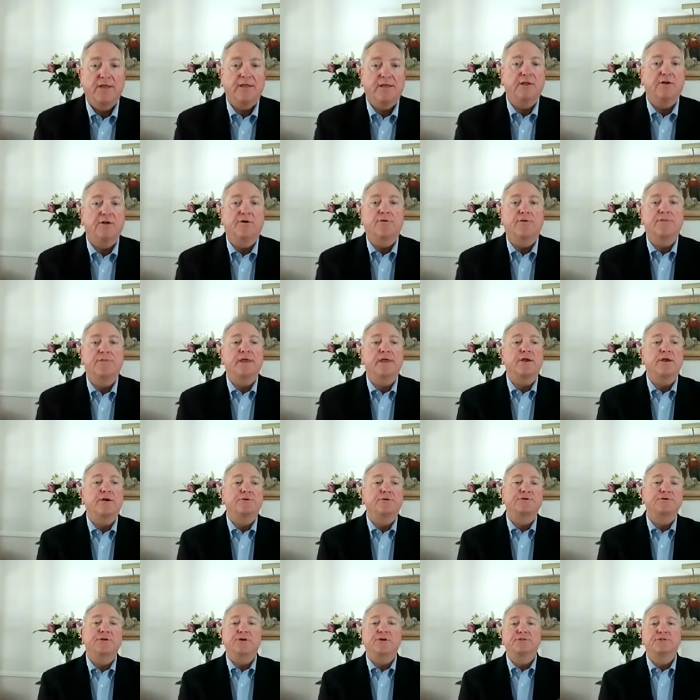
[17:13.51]
You know, they are
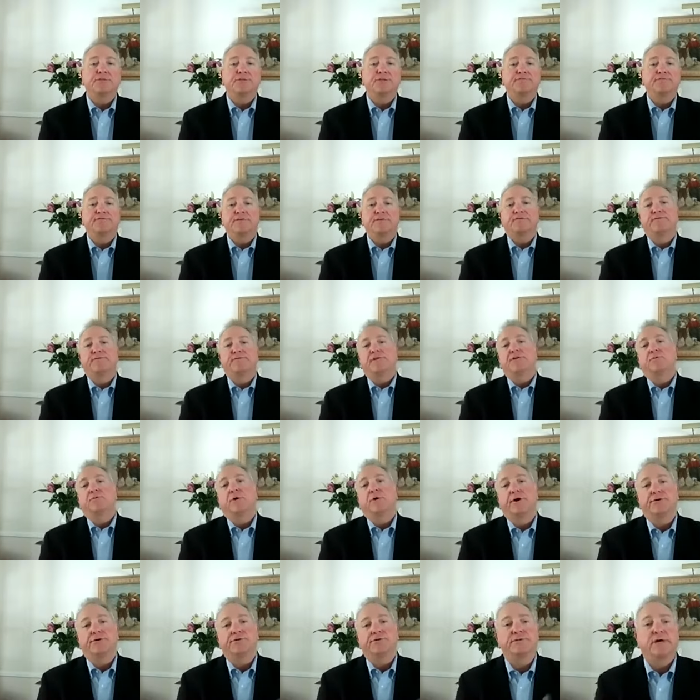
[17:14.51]
charging fifty to
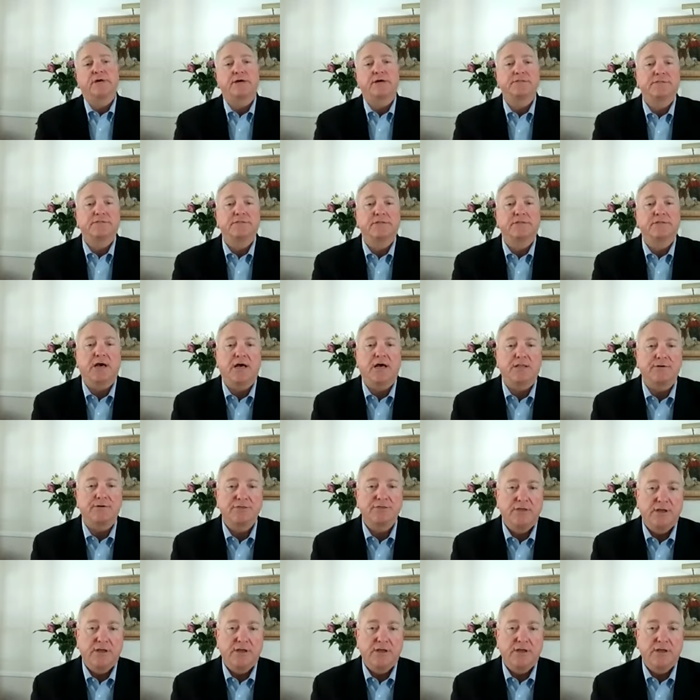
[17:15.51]
one hundred thousand dollars